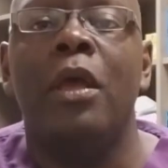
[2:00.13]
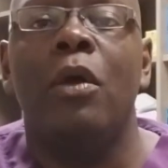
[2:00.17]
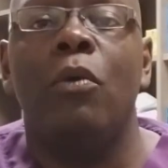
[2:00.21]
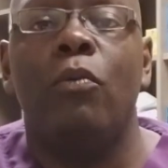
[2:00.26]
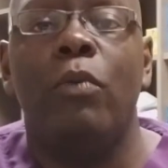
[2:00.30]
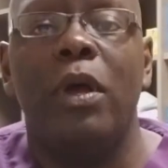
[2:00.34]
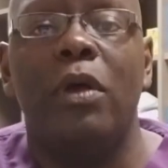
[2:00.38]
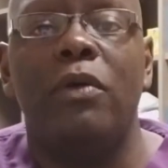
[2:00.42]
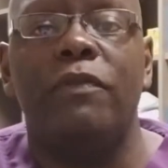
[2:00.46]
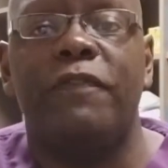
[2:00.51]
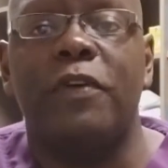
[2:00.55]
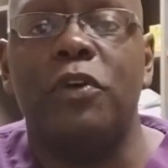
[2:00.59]

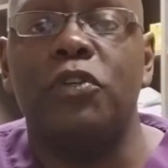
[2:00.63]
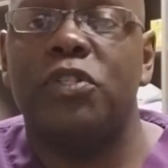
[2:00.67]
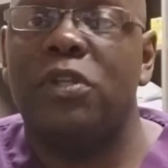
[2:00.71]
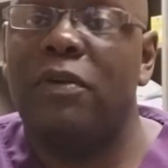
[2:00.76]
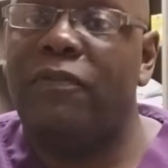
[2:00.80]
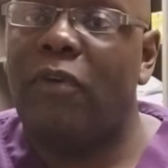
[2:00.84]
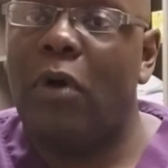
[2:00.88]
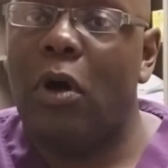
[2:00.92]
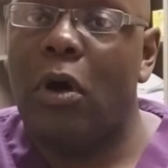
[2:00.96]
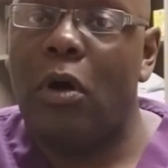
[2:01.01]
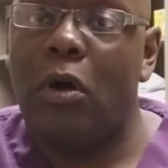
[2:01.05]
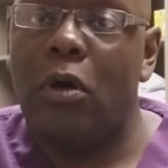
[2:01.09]
Well, first of
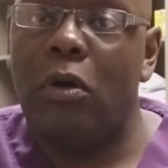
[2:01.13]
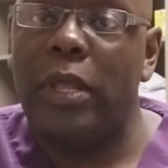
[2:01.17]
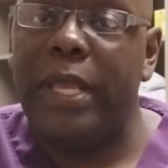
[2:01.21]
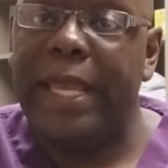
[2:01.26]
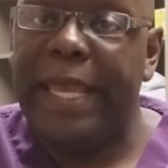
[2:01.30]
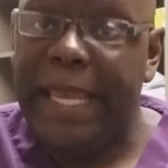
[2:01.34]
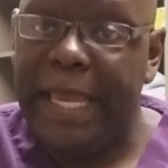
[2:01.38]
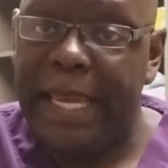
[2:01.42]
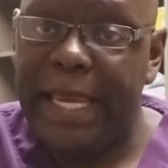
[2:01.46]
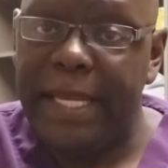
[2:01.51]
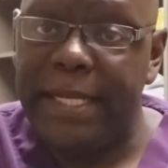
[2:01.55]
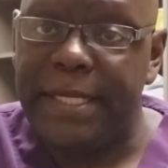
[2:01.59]
all,
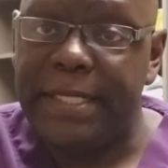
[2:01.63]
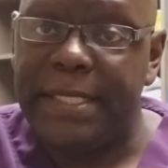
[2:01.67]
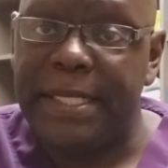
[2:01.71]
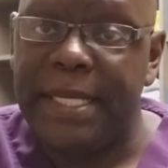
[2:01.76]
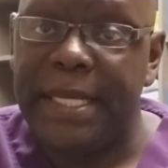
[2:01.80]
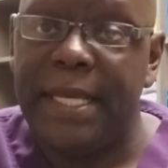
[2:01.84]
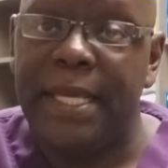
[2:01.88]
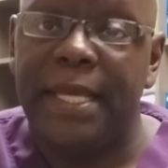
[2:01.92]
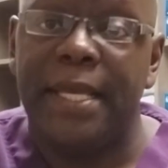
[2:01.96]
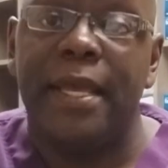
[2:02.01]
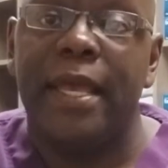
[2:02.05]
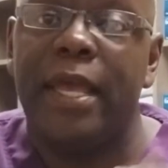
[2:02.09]
it
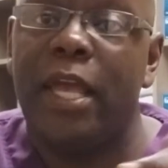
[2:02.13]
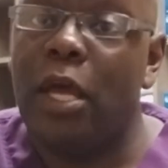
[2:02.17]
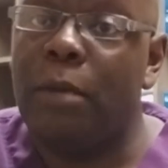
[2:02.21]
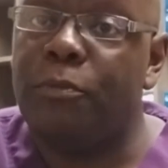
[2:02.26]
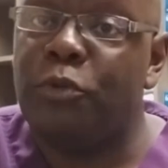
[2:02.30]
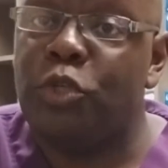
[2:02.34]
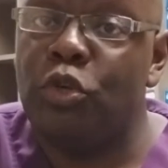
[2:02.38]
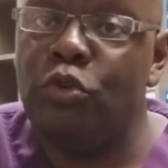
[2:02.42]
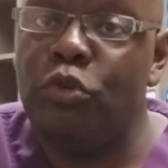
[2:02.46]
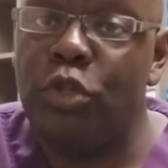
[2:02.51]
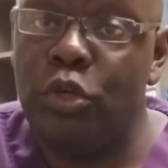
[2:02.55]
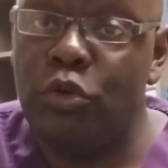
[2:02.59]

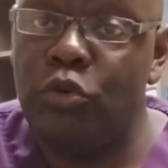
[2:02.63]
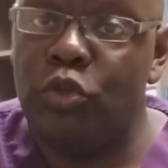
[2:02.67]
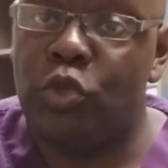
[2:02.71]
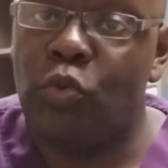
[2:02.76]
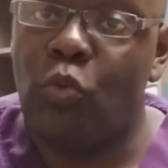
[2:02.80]
helps you lose